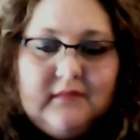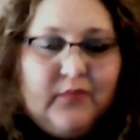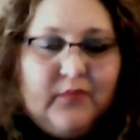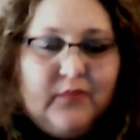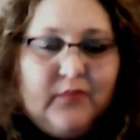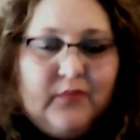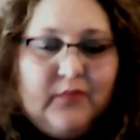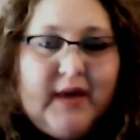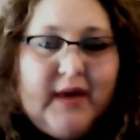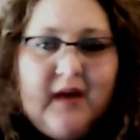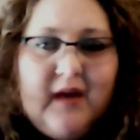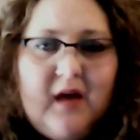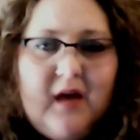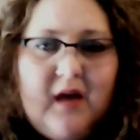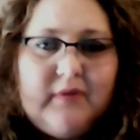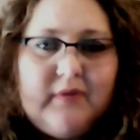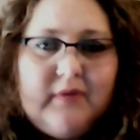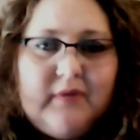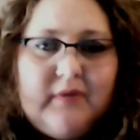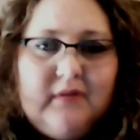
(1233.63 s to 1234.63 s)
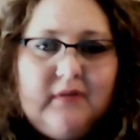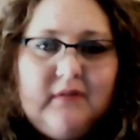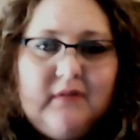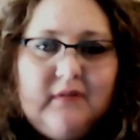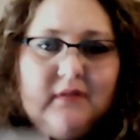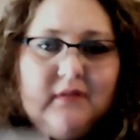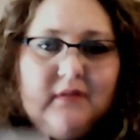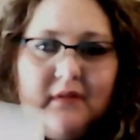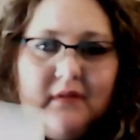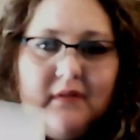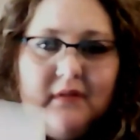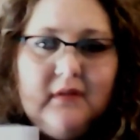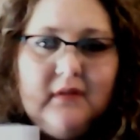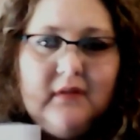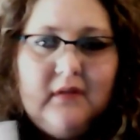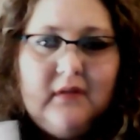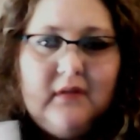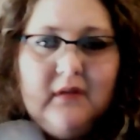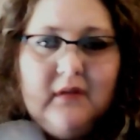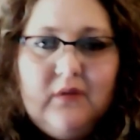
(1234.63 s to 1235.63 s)
Wake up.
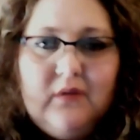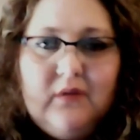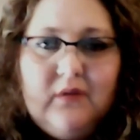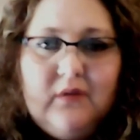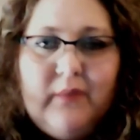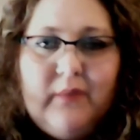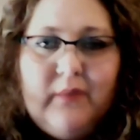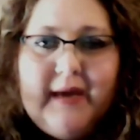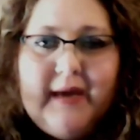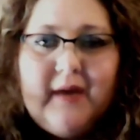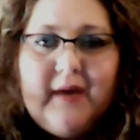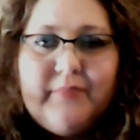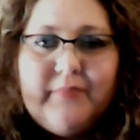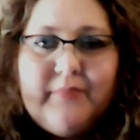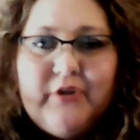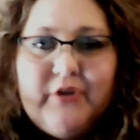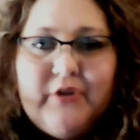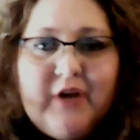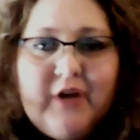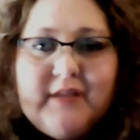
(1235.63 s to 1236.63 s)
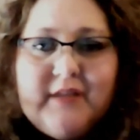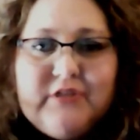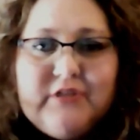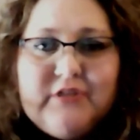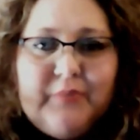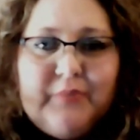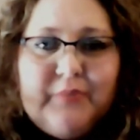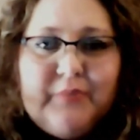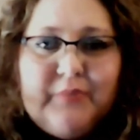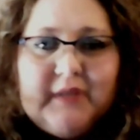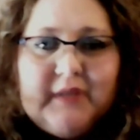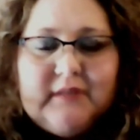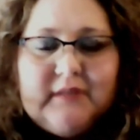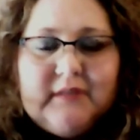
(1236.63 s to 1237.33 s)
Wake up. You're not stupid.